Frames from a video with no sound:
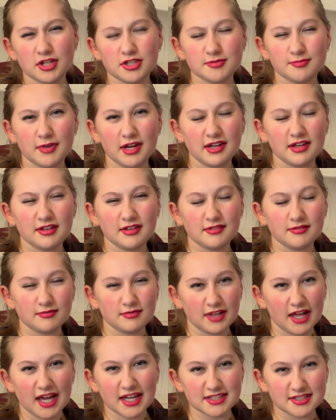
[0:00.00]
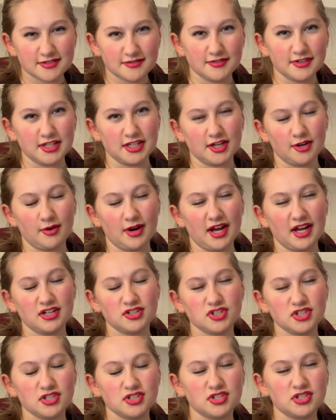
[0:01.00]
my last video
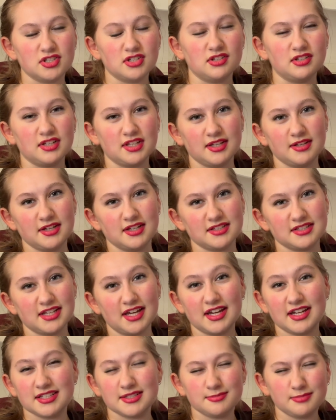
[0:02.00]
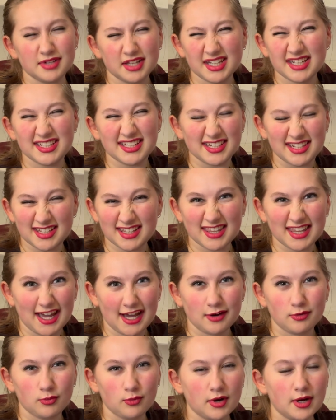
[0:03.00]
actually, because I explained it in
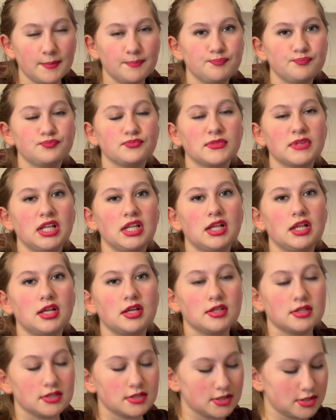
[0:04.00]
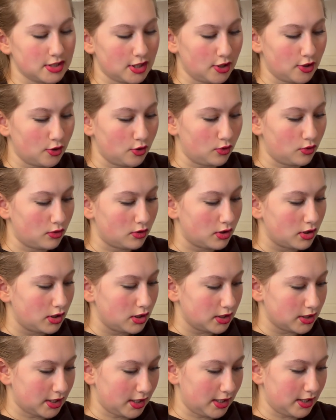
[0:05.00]
that one. So
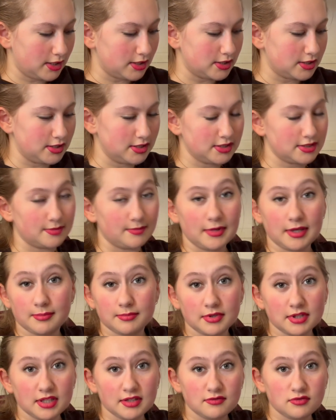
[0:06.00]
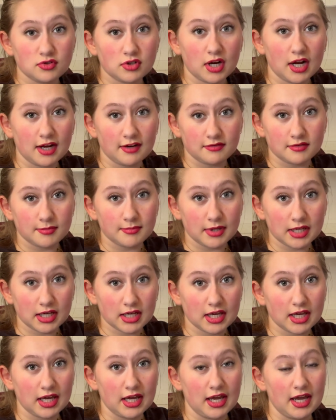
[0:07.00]
yeah, he's a Maple Leaf draft
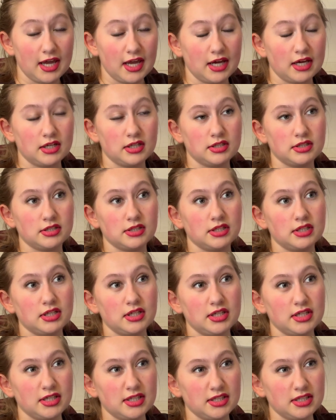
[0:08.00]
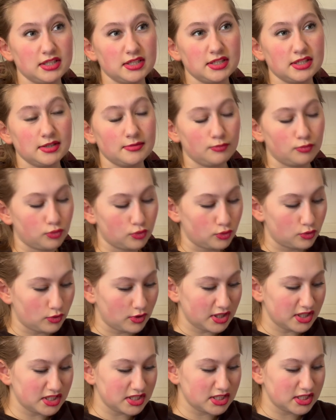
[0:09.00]
pick, and he did
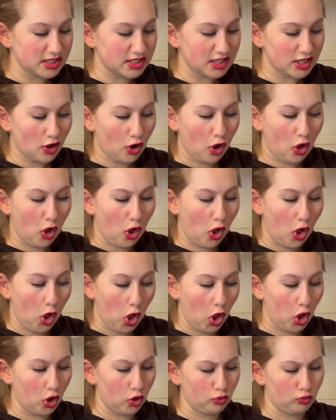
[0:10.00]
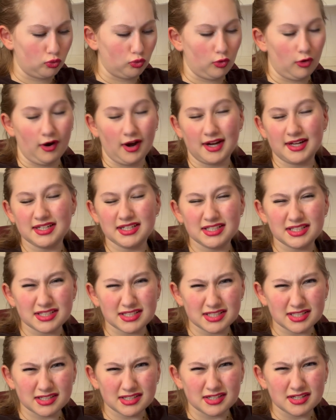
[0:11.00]
pretty all
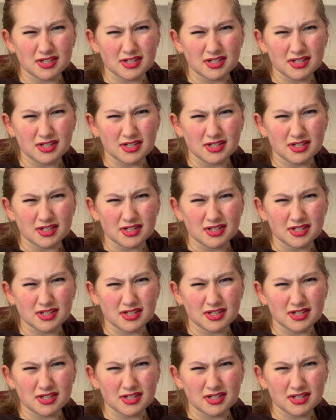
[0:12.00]
right